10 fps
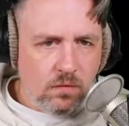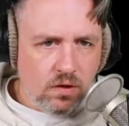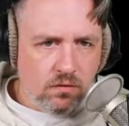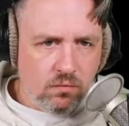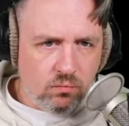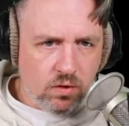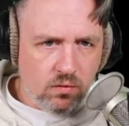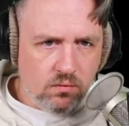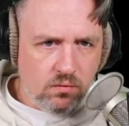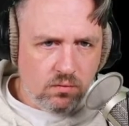
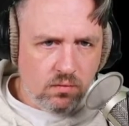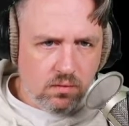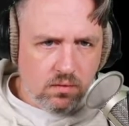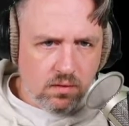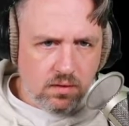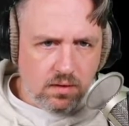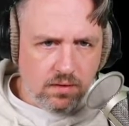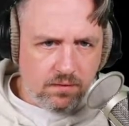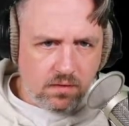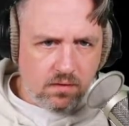row
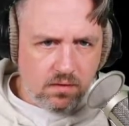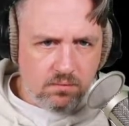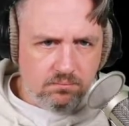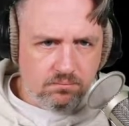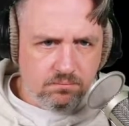and the column